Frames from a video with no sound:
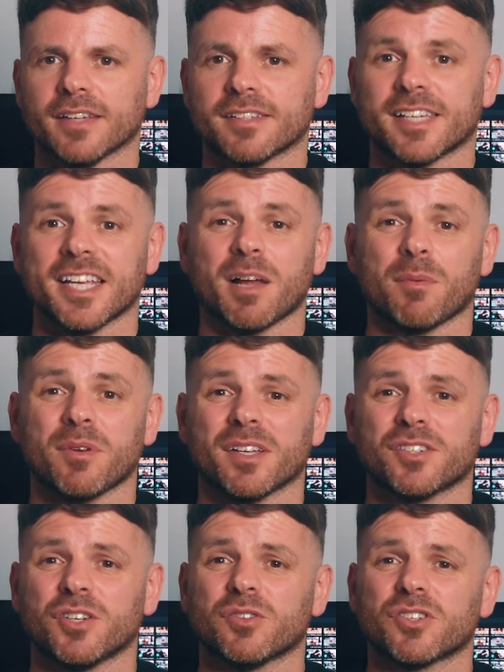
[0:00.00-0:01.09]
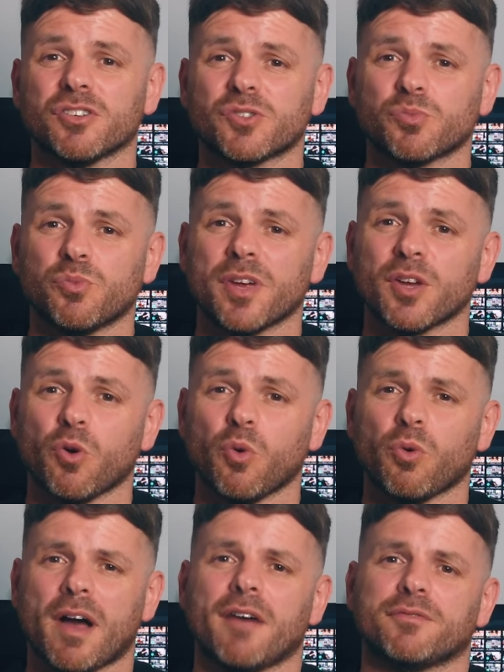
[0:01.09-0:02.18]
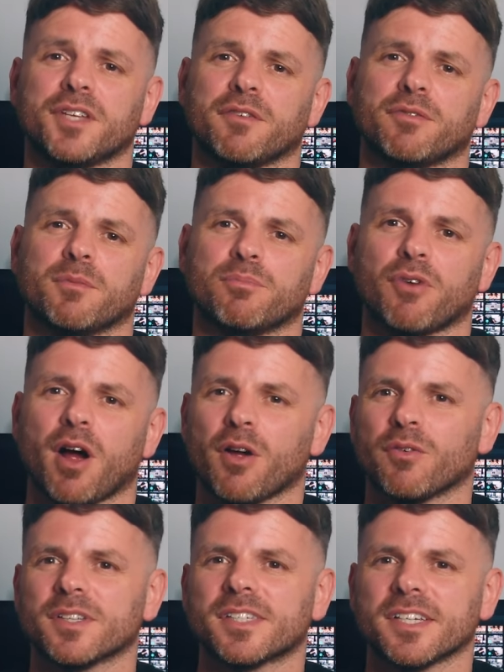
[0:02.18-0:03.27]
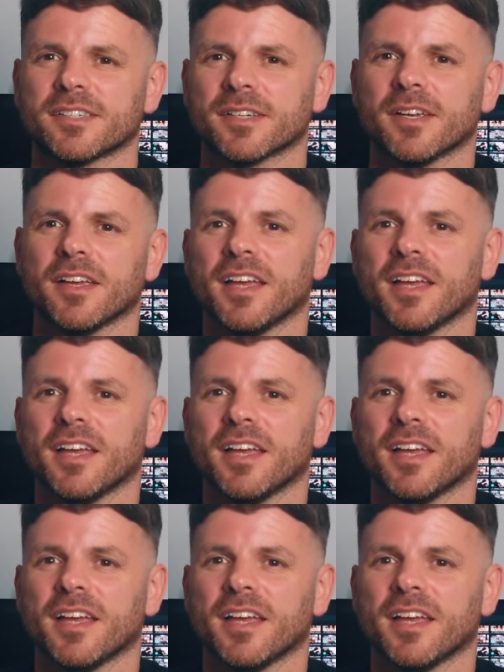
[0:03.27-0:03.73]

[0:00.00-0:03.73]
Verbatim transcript: As T W S users, we all have different priorities.